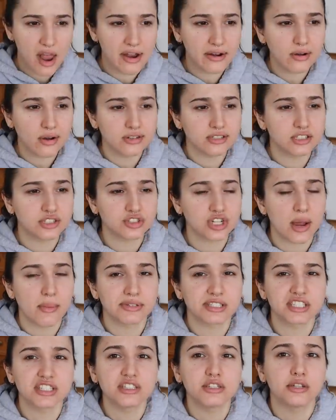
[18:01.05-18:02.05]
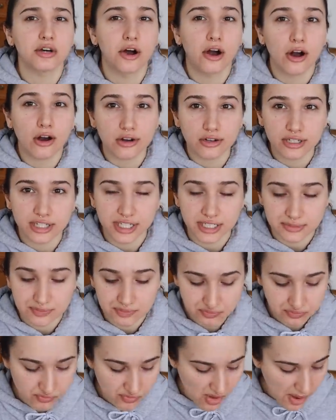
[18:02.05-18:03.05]
I don't know how to describe it. It's a little hearty,
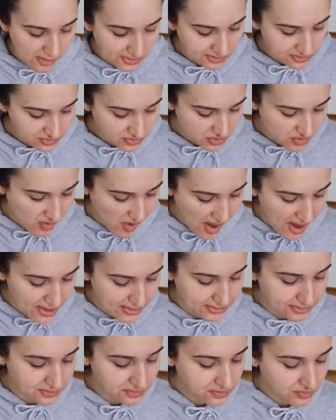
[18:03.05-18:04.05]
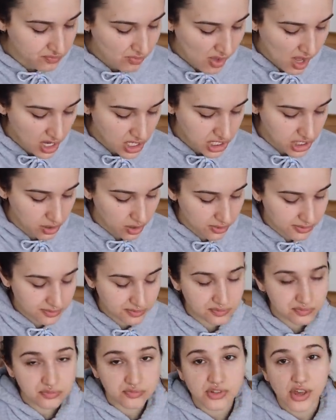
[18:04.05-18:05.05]
right? So
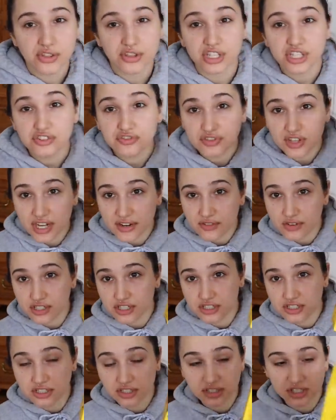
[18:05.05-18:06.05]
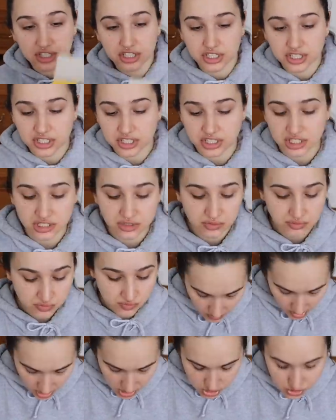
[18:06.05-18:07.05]
this flavor is delicious.
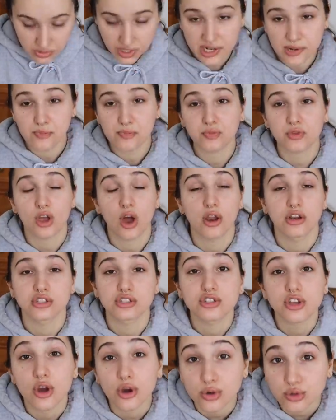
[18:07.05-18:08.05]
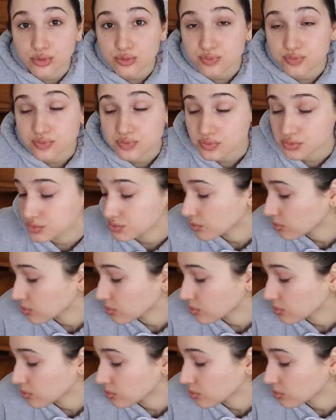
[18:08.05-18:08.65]
It's great on its own.